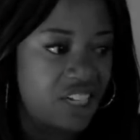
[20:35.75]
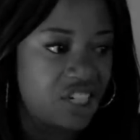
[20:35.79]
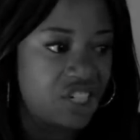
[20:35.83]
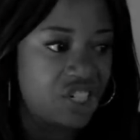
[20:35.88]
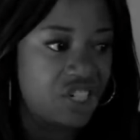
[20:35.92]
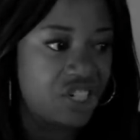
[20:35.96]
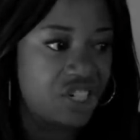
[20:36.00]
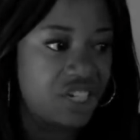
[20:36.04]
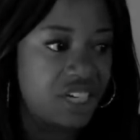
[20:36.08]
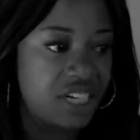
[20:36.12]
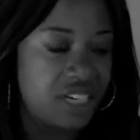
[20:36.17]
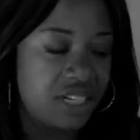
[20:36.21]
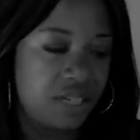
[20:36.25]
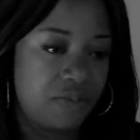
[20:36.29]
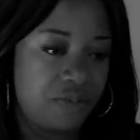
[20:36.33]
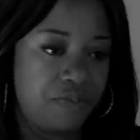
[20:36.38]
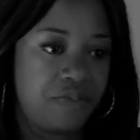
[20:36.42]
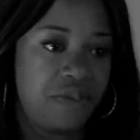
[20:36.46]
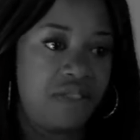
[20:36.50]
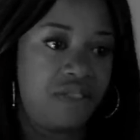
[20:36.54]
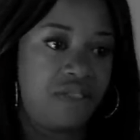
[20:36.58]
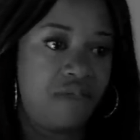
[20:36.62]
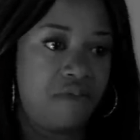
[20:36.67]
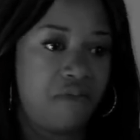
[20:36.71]
she has
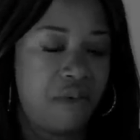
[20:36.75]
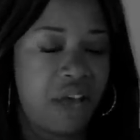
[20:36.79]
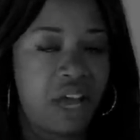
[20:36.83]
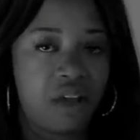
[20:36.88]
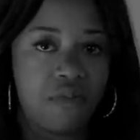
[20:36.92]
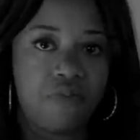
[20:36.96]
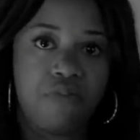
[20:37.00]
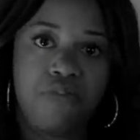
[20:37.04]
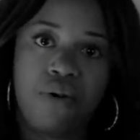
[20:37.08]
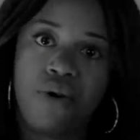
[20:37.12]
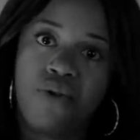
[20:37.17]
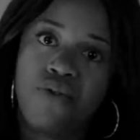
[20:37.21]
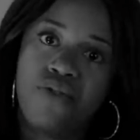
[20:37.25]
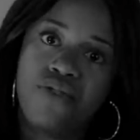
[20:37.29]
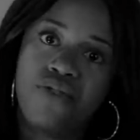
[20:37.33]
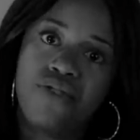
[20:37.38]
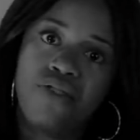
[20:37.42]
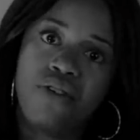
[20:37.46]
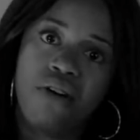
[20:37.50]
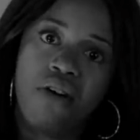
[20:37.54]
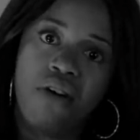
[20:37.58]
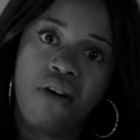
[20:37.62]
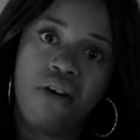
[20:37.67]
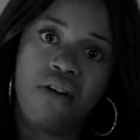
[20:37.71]
been the backbone
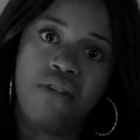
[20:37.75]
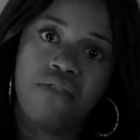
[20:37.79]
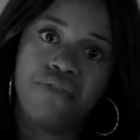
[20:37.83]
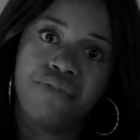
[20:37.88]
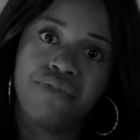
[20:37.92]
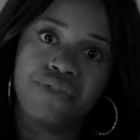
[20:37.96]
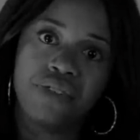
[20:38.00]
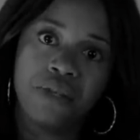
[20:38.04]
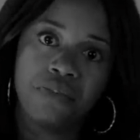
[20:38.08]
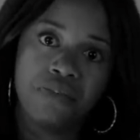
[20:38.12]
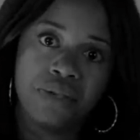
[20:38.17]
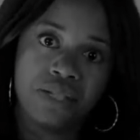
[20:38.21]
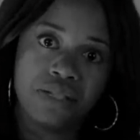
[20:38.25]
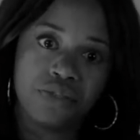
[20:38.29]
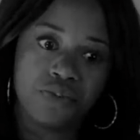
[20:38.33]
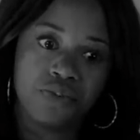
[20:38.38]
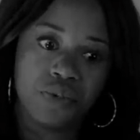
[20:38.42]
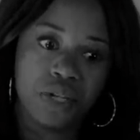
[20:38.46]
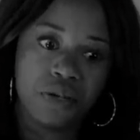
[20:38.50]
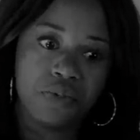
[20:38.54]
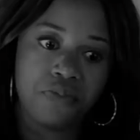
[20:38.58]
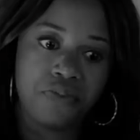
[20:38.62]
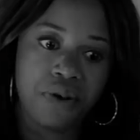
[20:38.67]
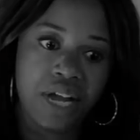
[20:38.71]
of the
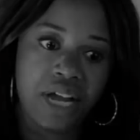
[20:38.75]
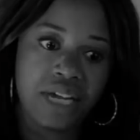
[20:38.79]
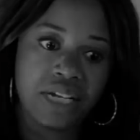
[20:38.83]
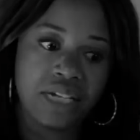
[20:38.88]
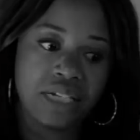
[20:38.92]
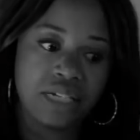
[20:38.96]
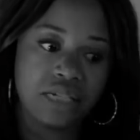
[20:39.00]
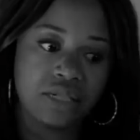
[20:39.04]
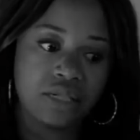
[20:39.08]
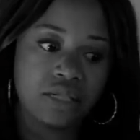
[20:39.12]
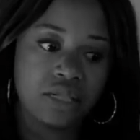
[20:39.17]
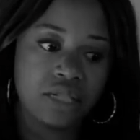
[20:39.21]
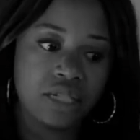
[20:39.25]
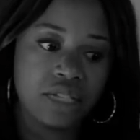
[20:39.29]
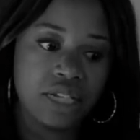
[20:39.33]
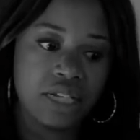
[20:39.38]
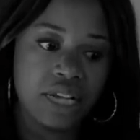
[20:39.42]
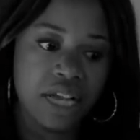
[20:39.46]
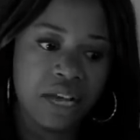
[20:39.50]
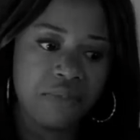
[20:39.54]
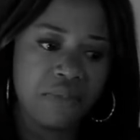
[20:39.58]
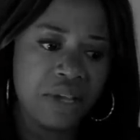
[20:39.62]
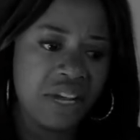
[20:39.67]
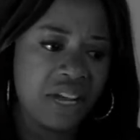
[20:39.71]
MISRED brand until
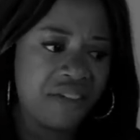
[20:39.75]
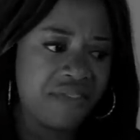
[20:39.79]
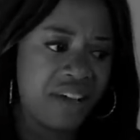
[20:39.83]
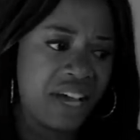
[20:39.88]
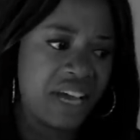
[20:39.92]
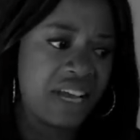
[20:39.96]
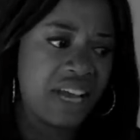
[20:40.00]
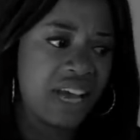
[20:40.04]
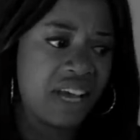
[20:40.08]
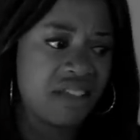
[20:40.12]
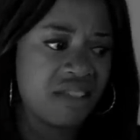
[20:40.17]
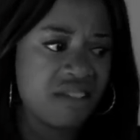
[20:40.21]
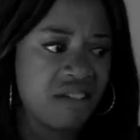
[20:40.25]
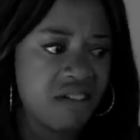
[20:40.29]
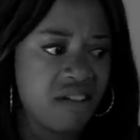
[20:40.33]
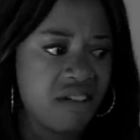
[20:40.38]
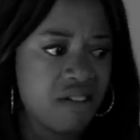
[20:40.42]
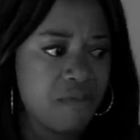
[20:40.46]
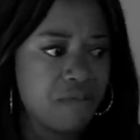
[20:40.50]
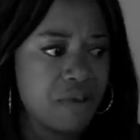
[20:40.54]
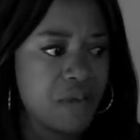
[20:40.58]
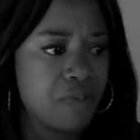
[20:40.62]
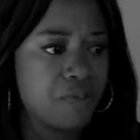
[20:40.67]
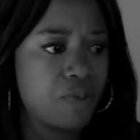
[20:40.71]
today. I mean, I've had
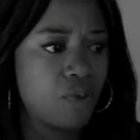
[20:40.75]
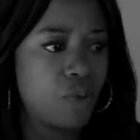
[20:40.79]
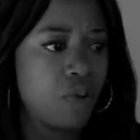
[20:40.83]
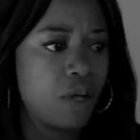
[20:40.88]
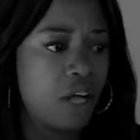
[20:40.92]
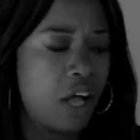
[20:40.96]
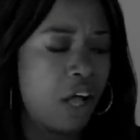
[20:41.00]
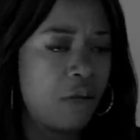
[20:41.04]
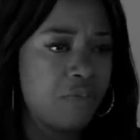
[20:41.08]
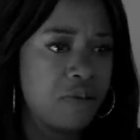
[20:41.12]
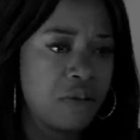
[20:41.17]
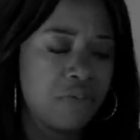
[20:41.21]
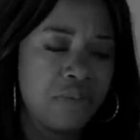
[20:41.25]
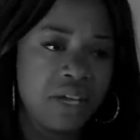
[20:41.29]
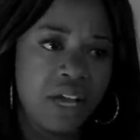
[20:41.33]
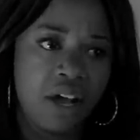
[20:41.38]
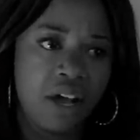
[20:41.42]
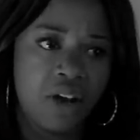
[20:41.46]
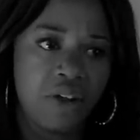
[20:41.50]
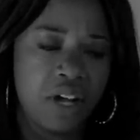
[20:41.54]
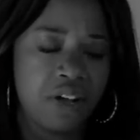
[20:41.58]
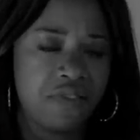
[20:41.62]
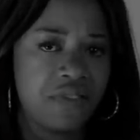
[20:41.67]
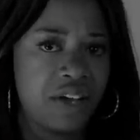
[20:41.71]
other people helping me
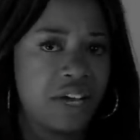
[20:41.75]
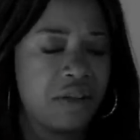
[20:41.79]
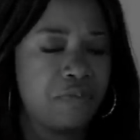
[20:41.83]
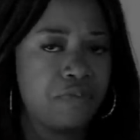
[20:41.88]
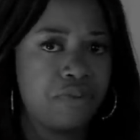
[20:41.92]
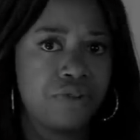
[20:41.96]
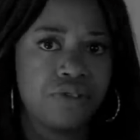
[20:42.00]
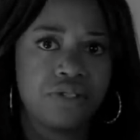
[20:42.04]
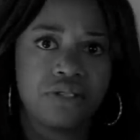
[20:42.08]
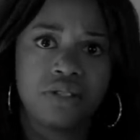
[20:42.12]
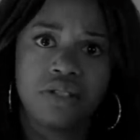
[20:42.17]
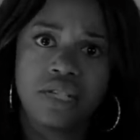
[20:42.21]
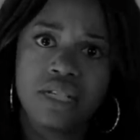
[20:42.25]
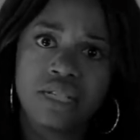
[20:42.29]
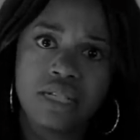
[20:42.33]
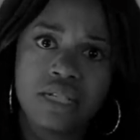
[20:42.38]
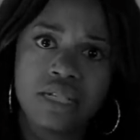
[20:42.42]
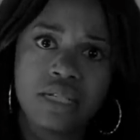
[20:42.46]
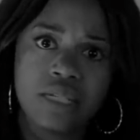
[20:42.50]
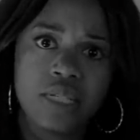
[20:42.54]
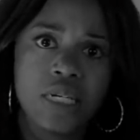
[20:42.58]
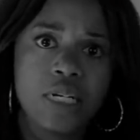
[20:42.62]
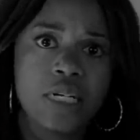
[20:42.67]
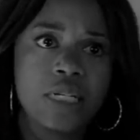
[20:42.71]
out. I've had personal
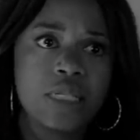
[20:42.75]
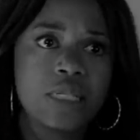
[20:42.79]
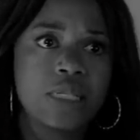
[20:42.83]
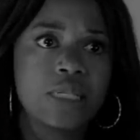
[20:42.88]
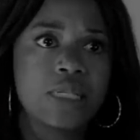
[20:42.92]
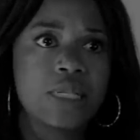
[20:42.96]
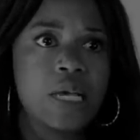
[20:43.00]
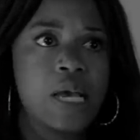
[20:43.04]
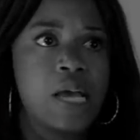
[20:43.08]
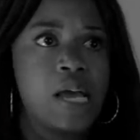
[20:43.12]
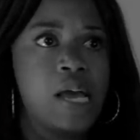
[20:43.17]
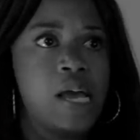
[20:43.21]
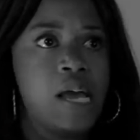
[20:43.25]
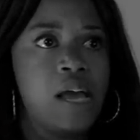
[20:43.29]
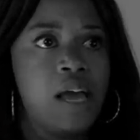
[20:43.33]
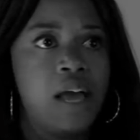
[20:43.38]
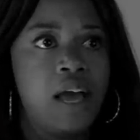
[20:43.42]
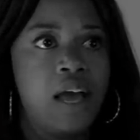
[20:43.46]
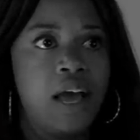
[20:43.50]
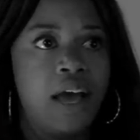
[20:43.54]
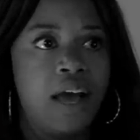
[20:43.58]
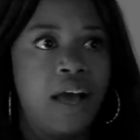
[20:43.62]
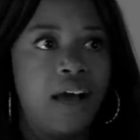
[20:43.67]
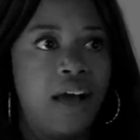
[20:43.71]
assistants,
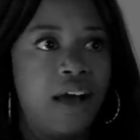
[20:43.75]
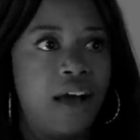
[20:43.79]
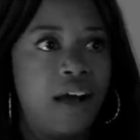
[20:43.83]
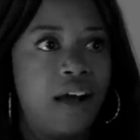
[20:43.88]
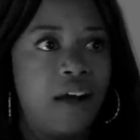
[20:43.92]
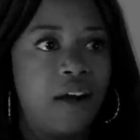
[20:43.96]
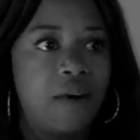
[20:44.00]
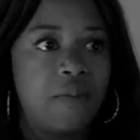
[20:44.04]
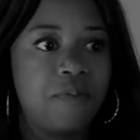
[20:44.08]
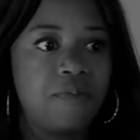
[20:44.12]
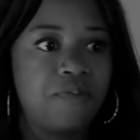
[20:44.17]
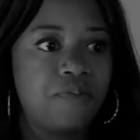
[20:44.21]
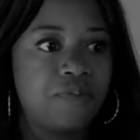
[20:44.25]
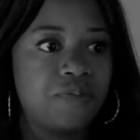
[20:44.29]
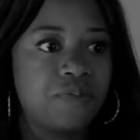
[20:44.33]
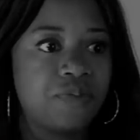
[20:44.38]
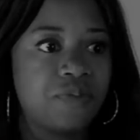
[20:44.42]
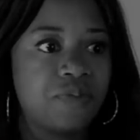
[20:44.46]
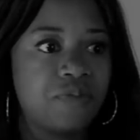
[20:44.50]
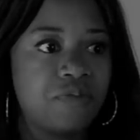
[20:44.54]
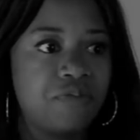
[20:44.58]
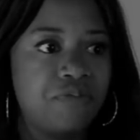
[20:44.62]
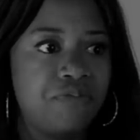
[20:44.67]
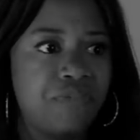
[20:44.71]
um,
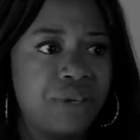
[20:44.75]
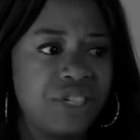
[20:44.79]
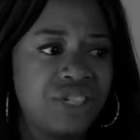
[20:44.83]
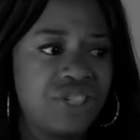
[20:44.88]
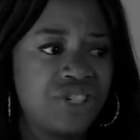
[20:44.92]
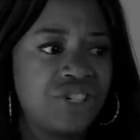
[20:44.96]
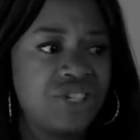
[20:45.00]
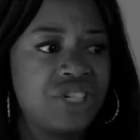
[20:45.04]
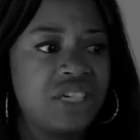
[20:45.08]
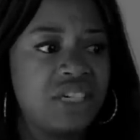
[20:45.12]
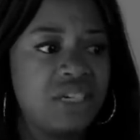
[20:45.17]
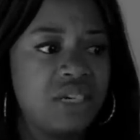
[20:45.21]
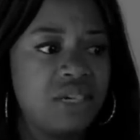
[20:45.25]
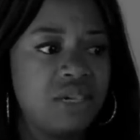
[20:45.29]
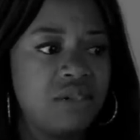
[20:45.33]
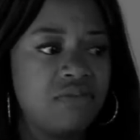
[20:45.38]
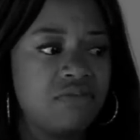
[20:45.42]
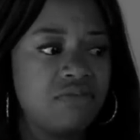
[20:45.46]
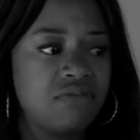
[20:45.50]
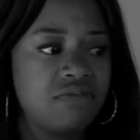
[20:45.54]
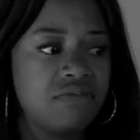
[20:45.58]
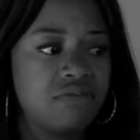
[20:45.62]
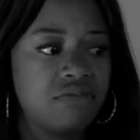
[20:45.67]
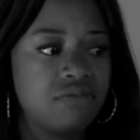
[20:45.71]
but she
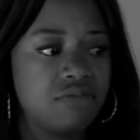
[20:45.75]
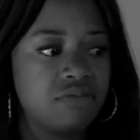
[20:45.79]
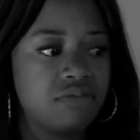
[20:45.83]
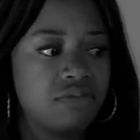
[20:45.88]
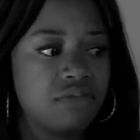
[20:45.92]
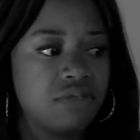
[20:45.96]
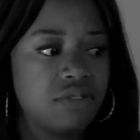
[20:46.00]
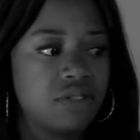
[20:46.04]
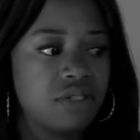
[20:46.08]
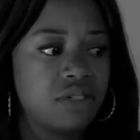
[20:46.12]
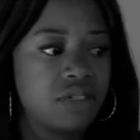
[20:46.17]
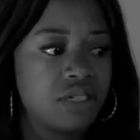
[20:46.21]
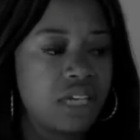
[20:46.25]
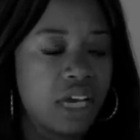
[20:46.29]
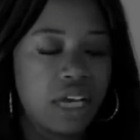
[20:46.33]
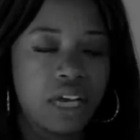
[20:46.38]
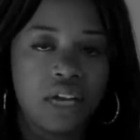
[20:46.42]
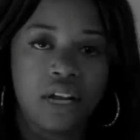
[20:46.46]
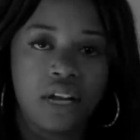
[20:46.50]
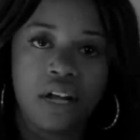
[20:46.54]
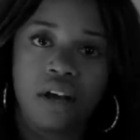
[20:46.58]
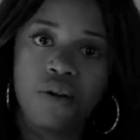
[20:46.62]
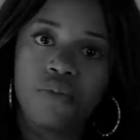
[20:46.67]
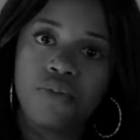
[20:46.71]
stuck
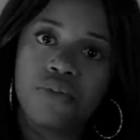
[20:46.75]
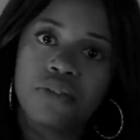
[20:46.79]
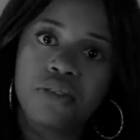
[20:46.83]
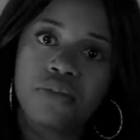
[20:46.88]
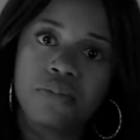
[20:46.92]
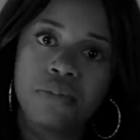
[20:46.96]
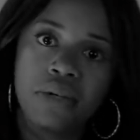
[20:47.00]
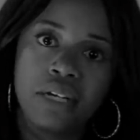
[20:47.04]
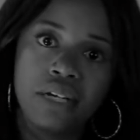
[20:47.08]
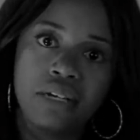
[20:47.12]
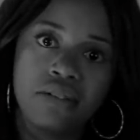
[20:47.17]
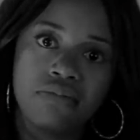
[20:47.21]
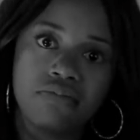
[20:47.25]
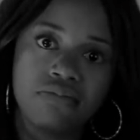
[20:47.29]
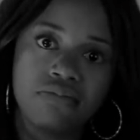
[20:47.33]
it out with me,